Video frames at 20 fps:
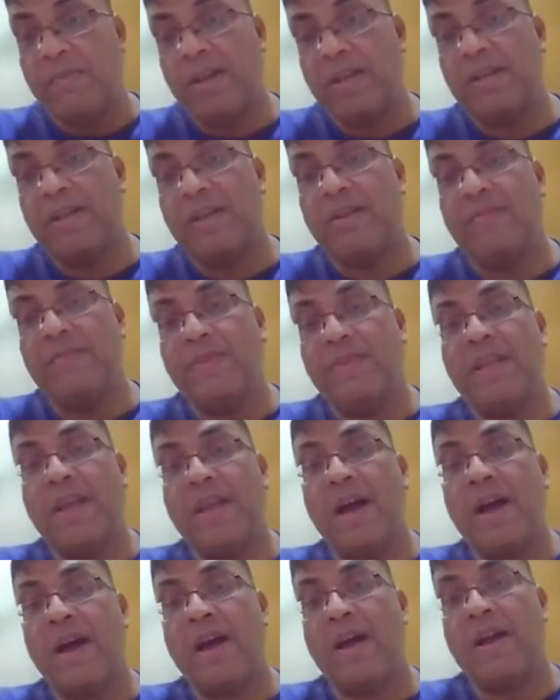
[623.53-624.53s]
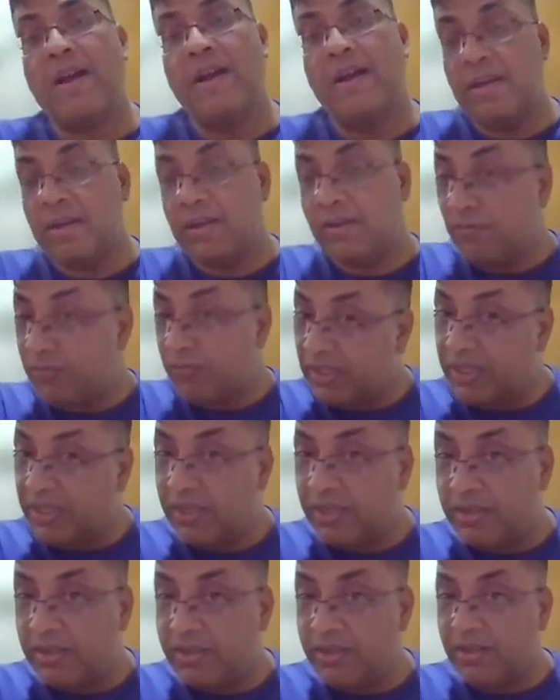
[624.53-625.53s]
whether we are
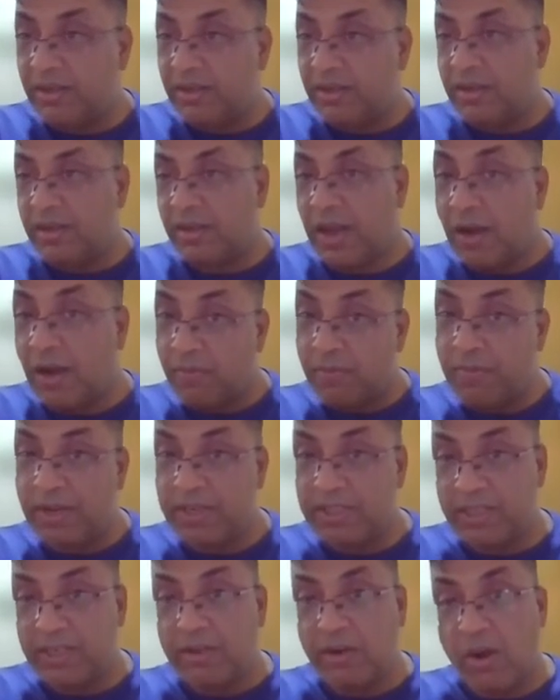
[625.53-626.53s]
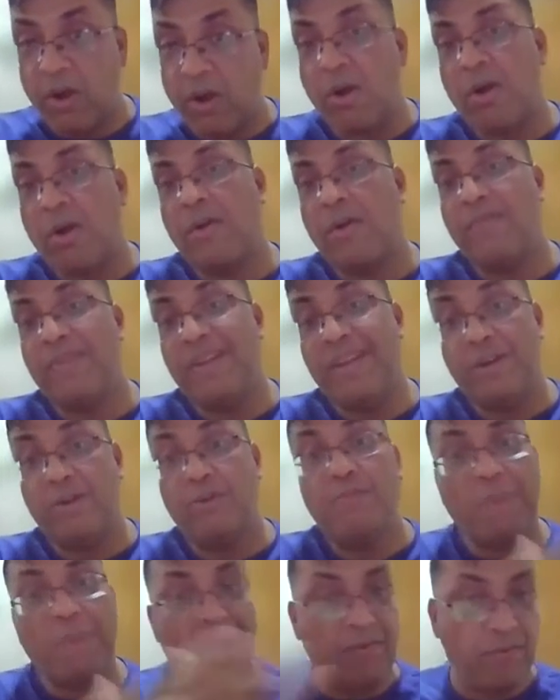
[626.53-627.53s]
within our budget or we
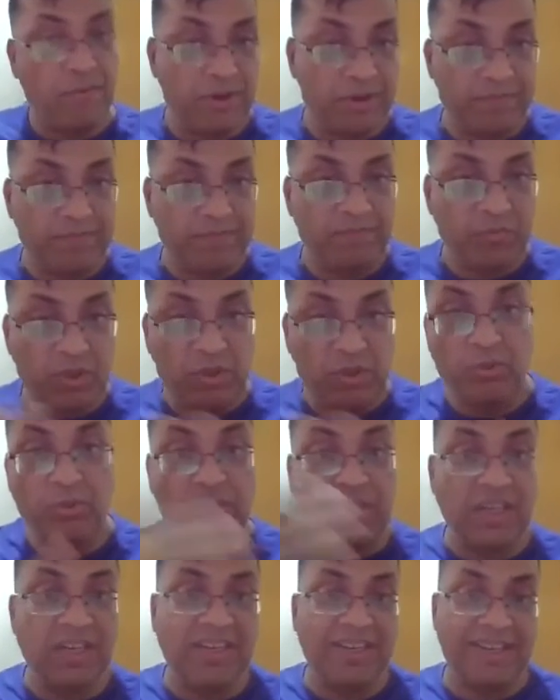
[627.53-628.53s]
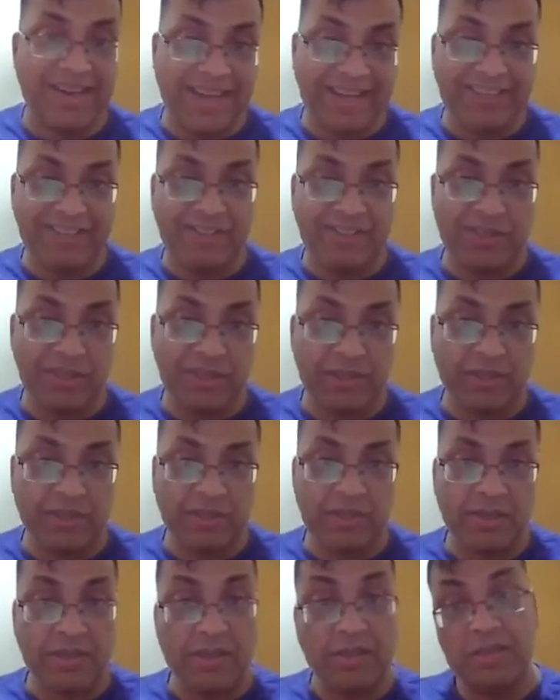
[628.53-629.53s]
need to pivot to the next
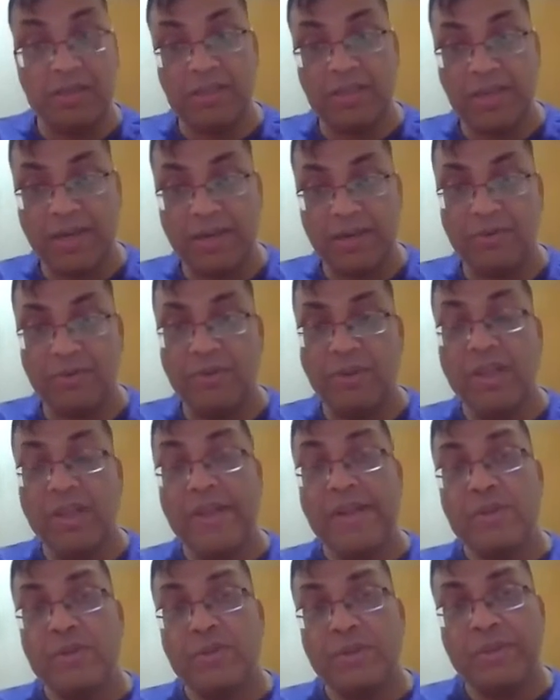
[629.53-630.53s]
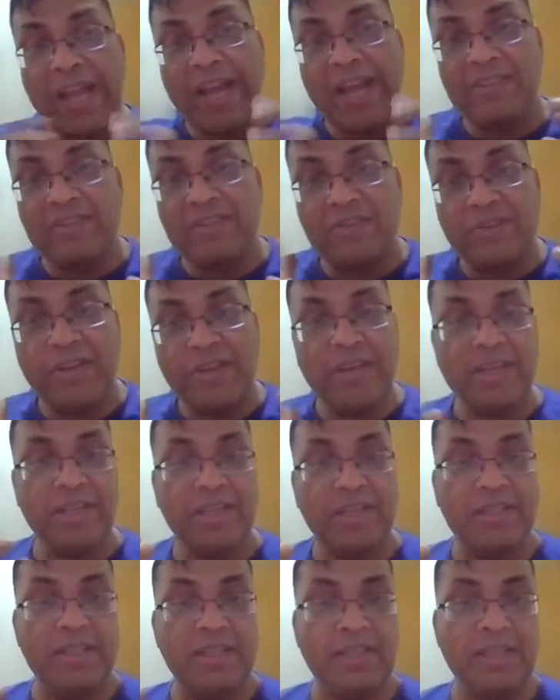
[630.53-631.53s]
scenario. So that's
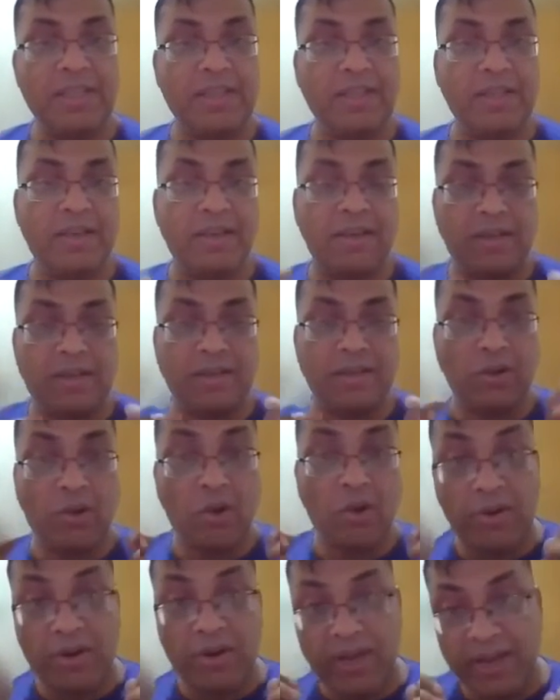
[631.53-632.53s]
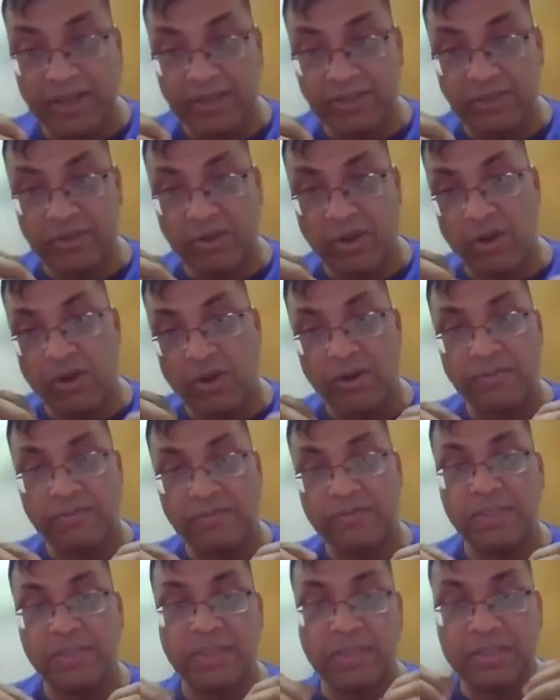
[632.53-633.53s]
really the context
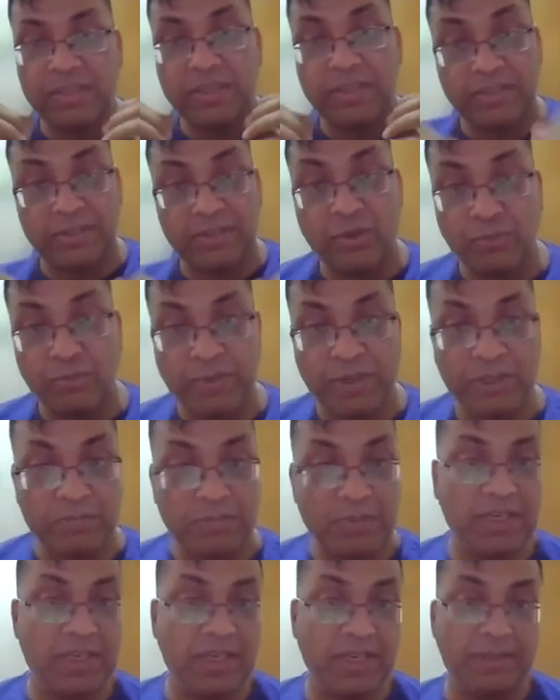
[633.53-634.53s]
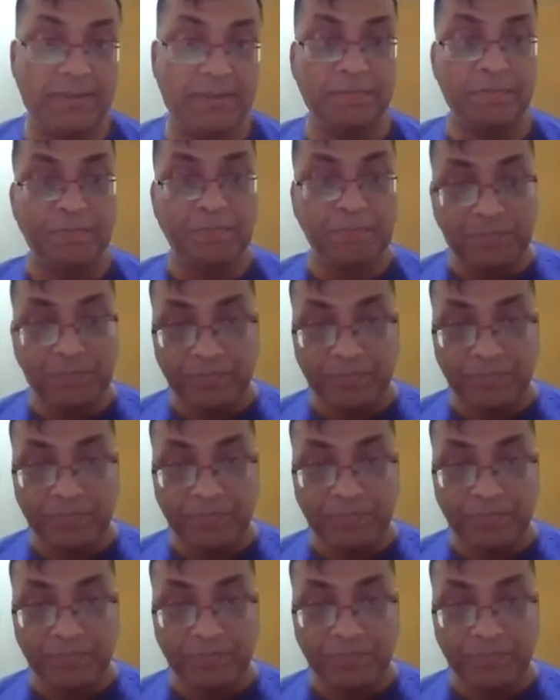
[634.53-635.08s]
of the zero-based budgeting.